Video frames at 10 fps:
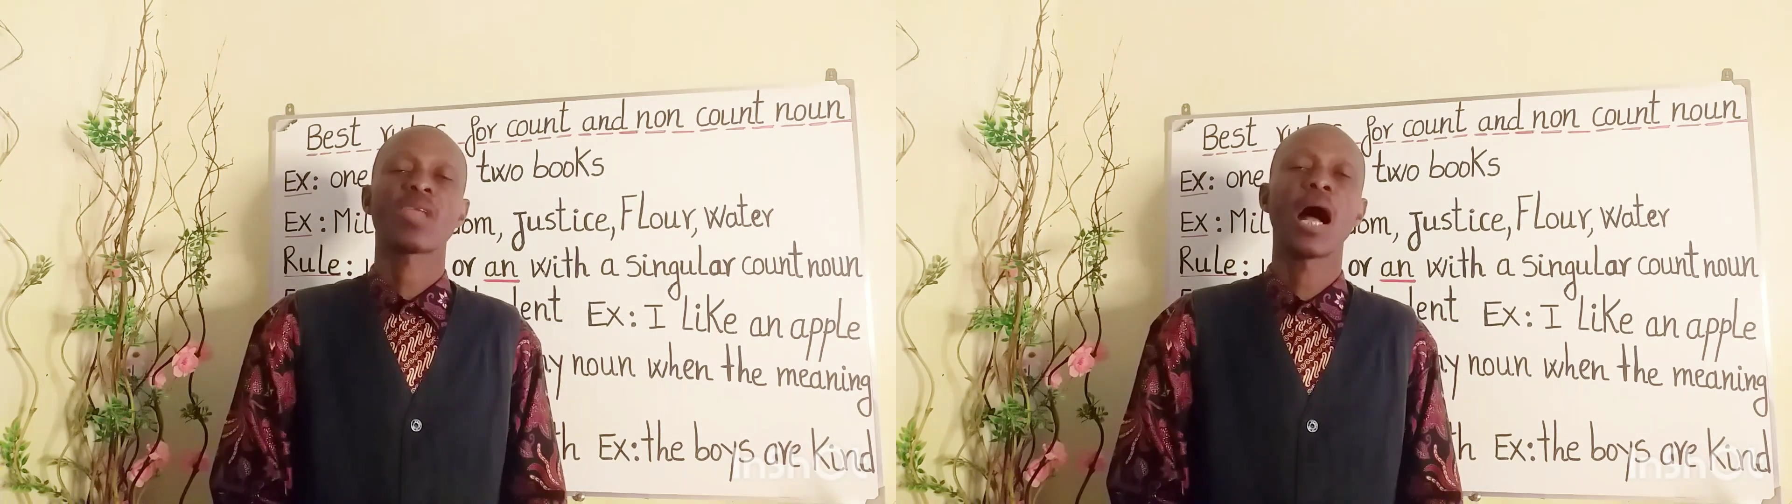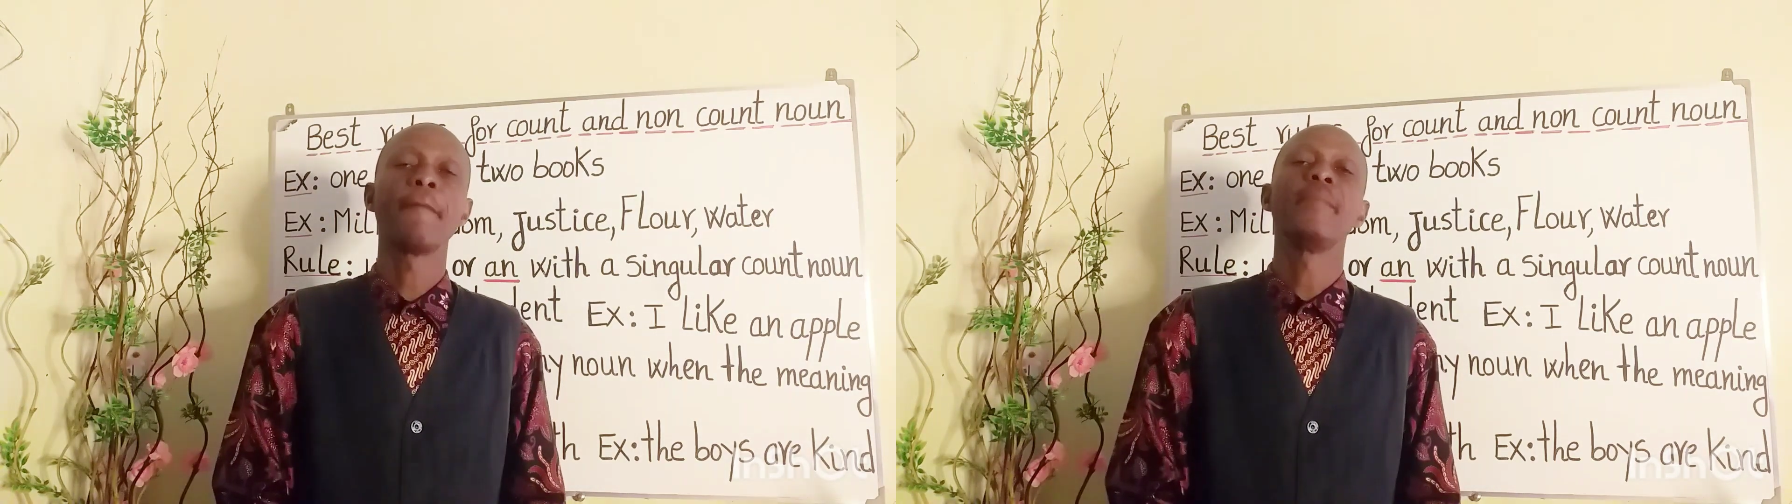
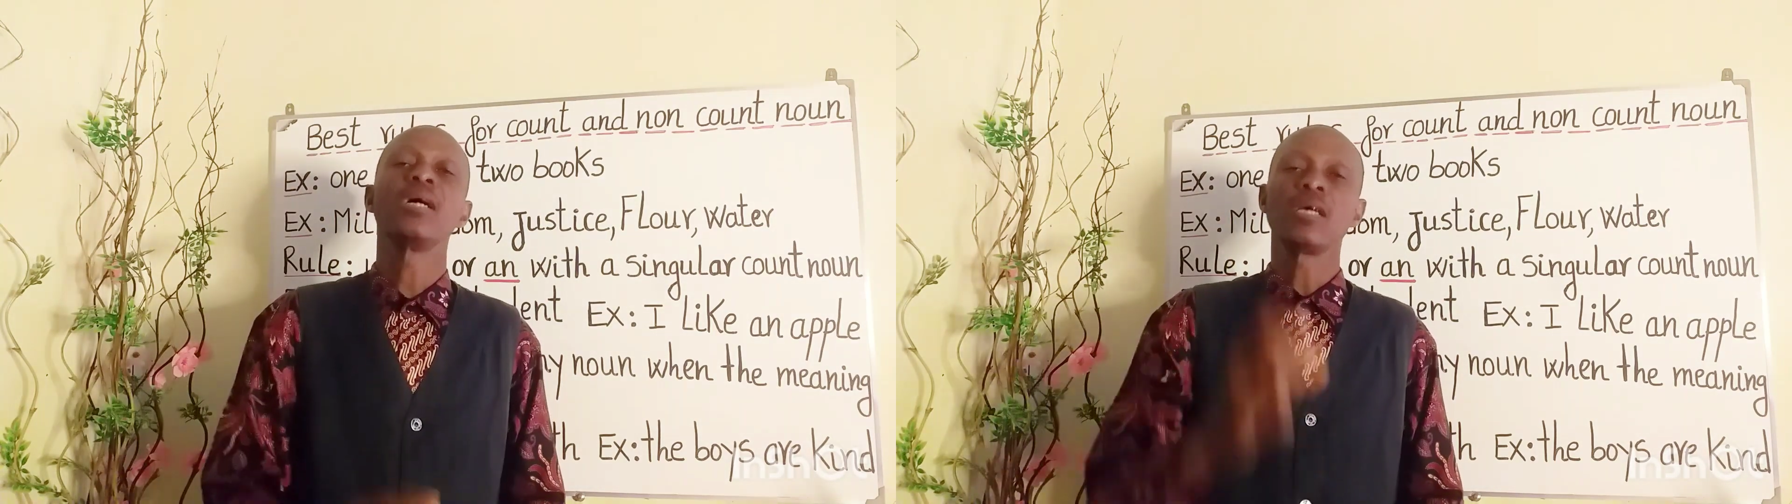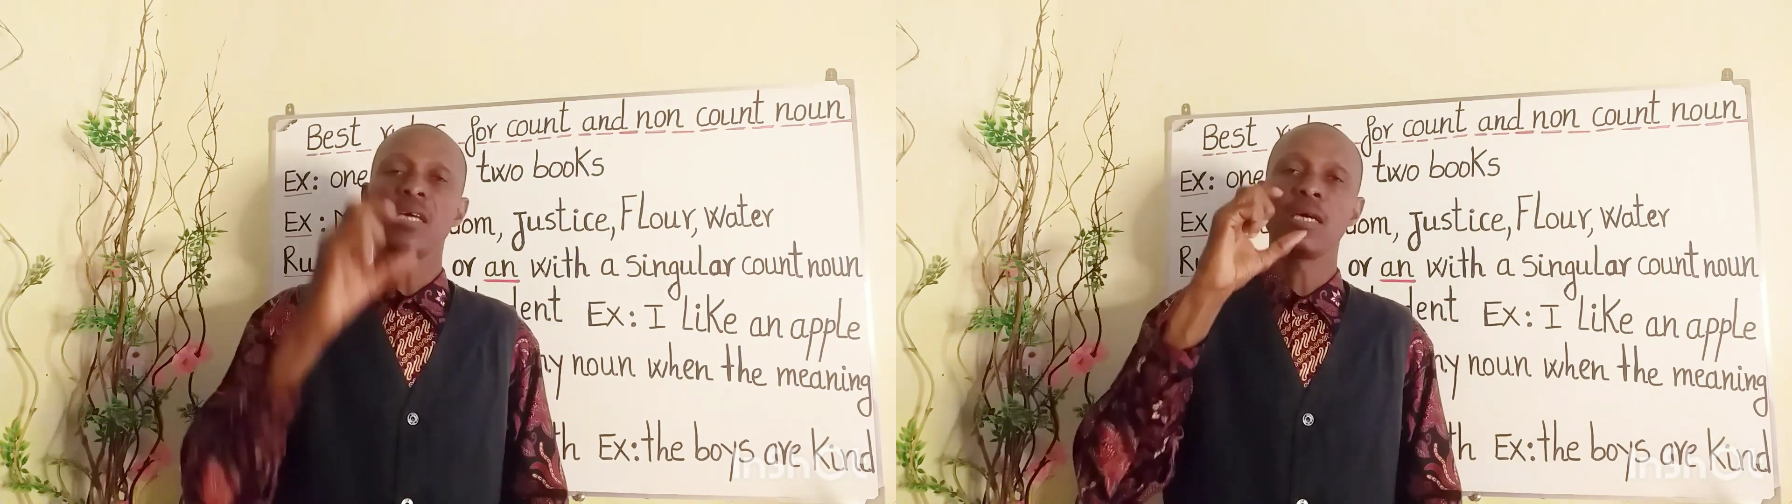Um,
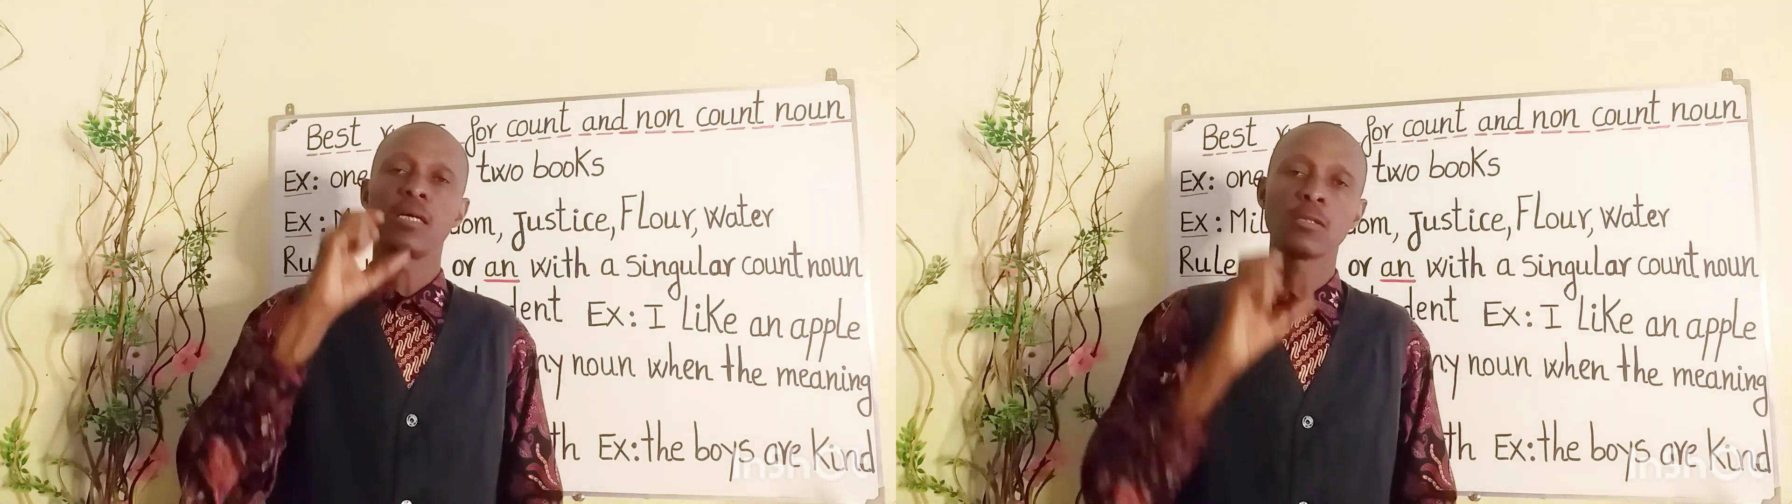a